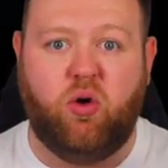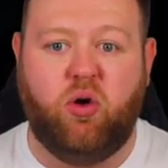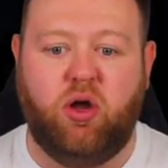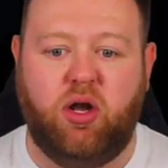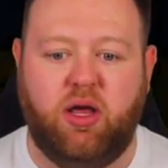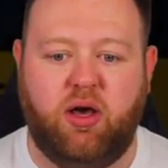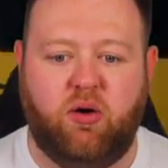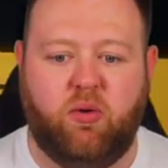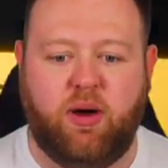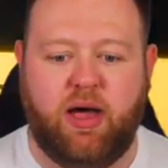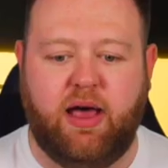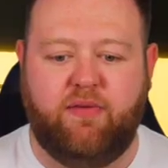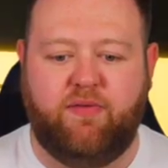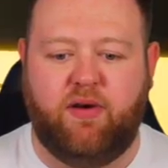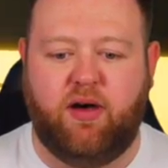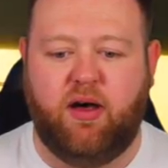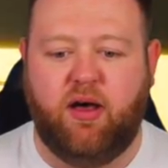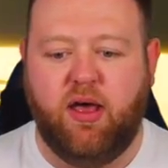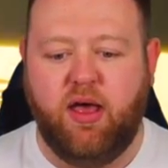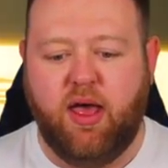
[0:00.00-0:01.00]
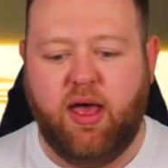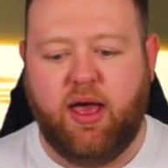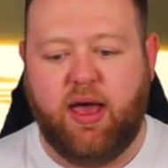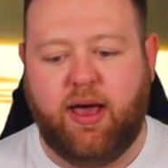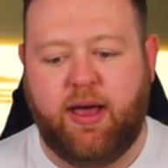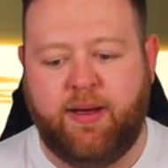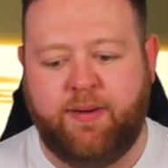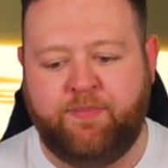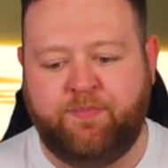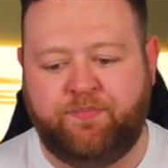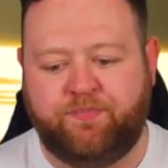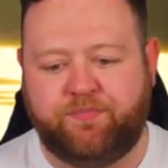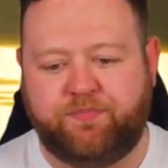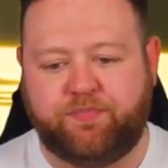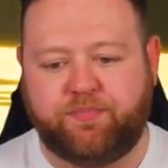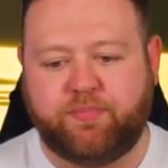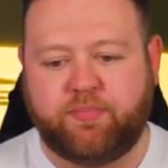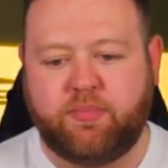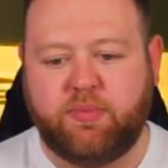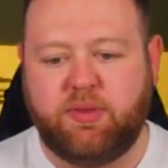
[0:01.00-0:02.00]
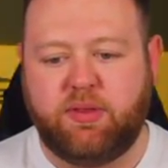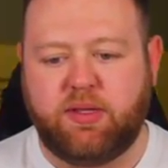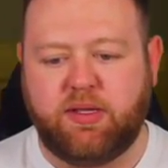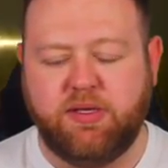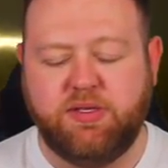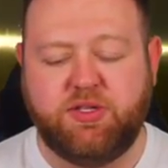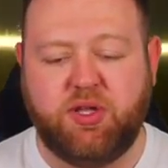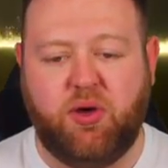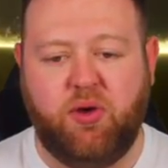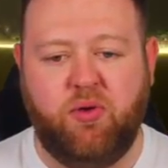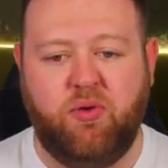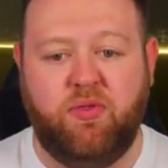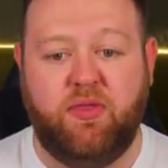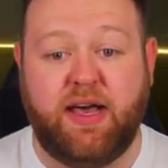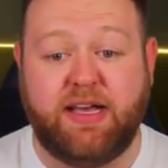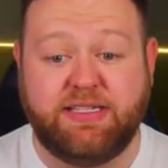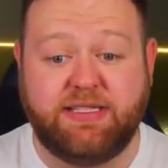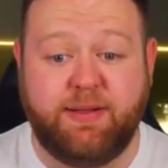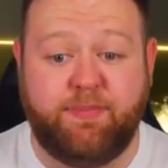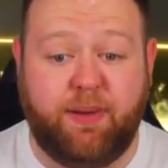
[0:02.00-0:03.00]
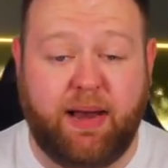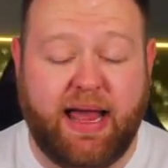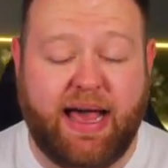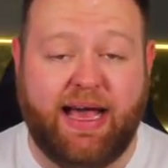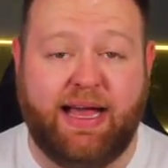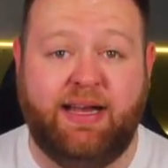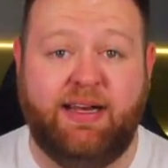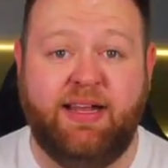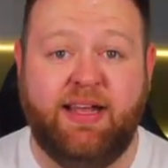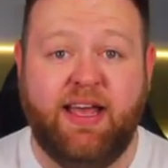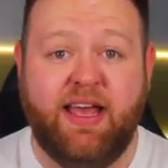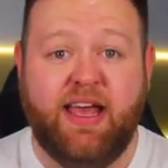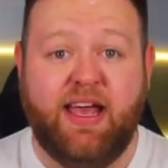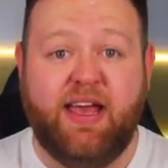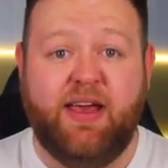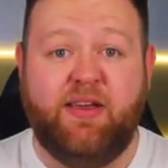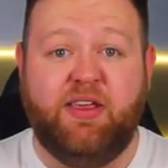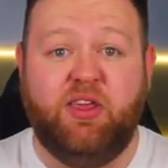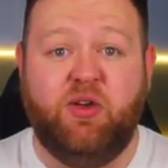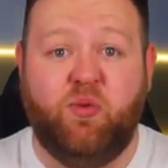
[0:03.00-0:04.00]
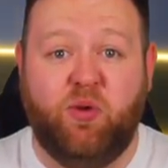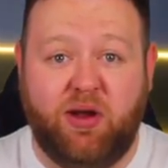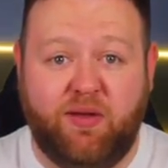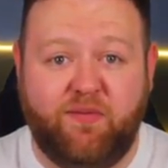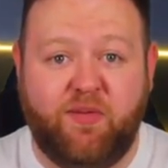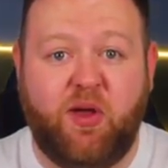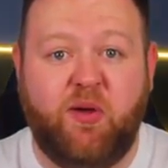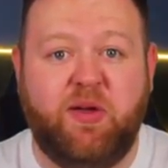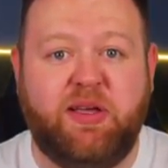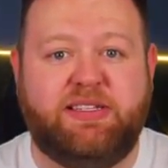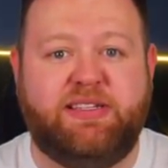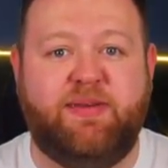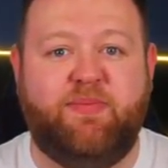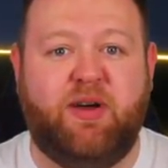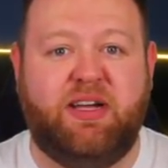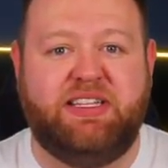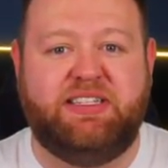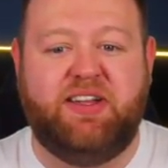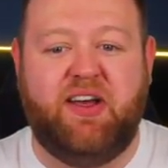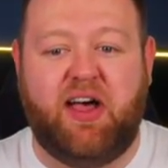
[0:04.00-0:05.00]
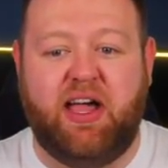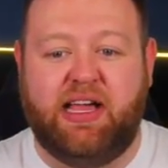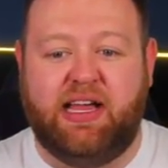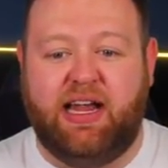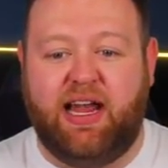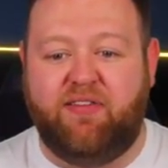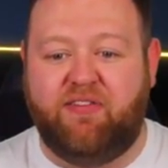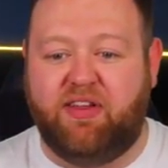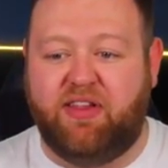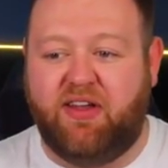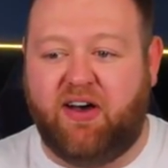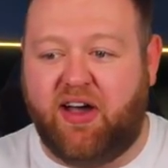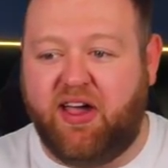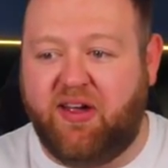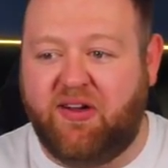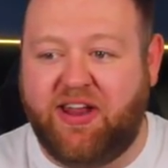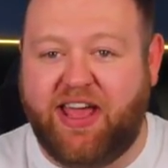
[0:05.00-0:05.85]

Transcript: or Gullit or whatever um, so that's the plan you will have noticed in my starting 11 that I